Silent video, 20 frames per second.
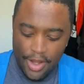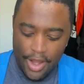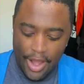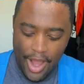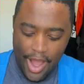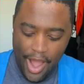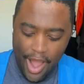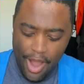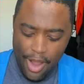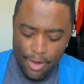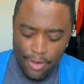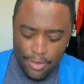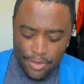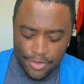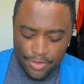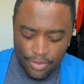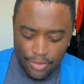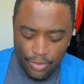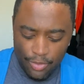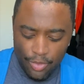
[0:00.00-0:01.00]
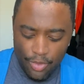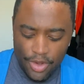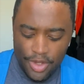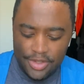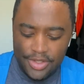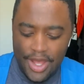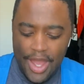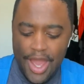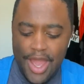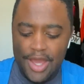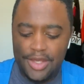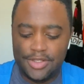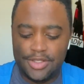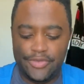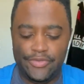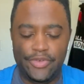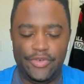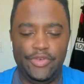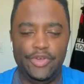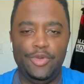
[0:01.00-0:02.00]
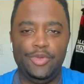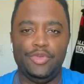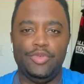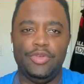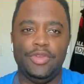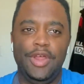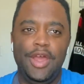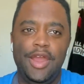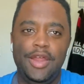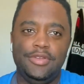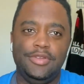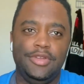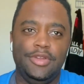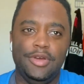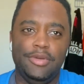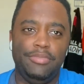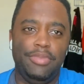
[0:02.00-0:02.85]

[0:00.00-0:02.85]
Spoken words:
I always wanted to ask if he was related to them.